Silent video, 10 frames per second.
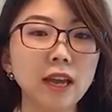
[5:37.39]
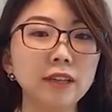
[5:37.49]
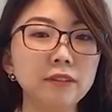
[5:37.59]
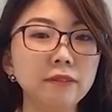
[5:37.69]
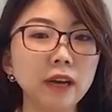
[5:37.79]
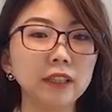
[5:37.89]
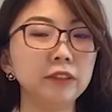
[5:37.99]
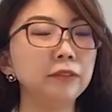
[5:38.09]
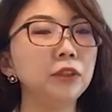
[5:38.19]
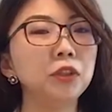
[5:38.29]
And in fact,
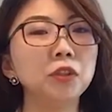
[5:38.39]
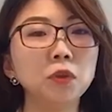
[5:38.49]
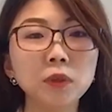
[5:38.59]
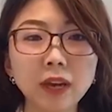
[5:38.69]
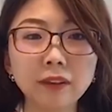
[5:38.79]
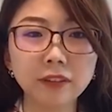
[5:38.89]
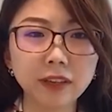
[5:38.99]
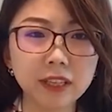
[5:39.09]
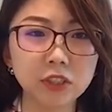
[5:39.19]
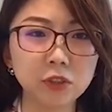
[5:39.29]
if you look at the
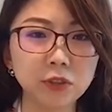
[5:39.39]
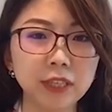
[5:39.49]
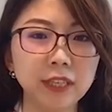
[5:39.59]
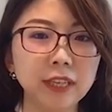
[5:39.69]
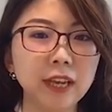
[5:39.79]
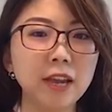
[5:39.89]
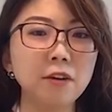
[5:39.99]
history